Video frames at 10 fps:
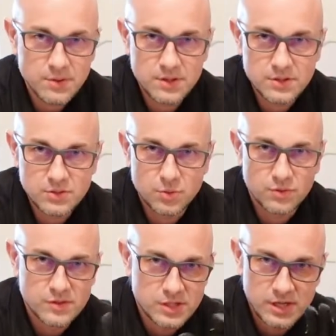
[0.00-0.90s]
this or
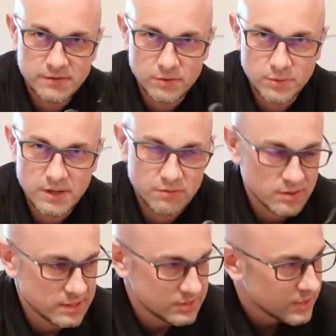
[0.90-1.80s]
receiver, whatever
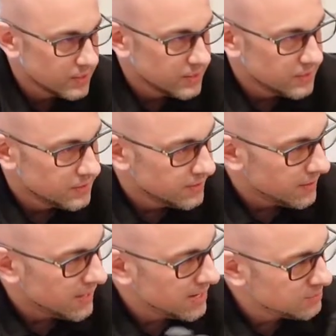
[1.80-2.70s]
it is,
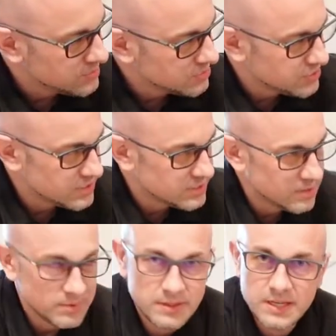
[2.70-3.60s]
I would suggest
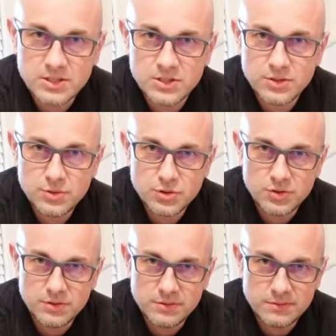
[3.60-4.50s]
something that's
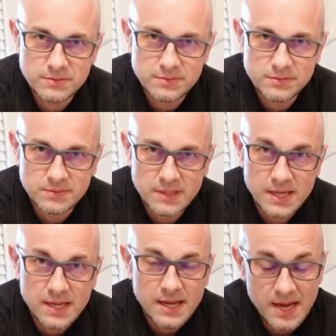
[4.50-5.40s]
neutral.
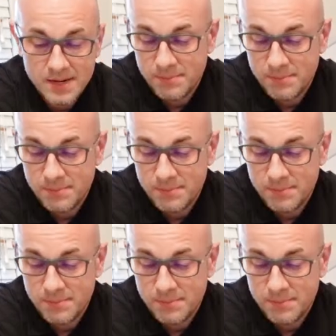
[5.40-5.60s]
And